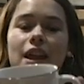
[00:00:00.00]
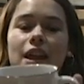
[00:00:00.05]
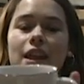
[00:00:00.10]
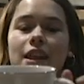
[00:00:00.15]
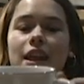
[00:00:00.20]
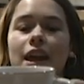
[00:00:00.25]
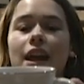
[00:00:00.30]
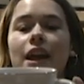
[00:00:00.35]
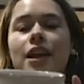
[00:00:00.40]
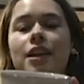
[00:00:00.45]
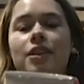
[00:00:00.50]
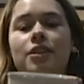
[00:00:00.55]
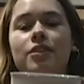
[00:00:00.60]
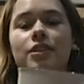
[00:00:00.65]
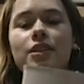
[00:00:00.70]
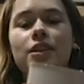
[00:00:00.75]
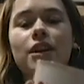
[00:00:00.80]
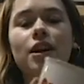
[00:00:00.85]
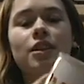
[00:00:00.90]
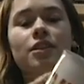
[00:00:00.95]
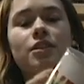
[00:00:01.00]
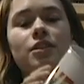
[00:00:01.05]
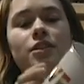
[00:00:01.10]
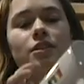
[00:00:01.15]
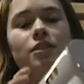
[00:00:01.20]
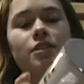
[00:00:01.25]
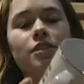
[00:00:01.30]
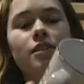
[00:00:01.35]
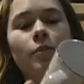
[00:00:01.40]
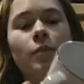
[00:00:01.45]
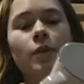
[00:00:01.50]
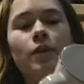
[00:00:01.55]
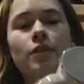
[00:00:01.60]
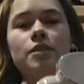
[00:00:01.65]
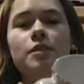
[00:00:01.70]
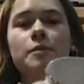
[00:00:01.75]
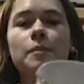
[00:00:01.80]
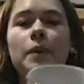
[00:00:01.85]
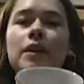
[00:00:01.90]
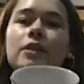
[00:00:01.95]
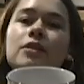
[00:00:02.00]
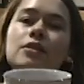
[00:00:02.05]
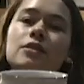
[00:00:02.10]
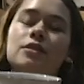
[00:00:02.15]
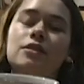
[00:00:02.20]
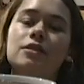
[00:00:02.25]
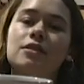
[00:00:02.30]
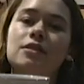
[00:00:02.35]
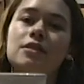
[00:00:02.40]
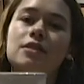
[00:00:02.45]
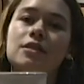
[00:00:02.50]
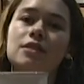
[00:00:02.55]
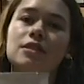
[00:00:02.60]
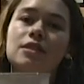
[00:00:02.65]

the handle, the colors, the weird speckle.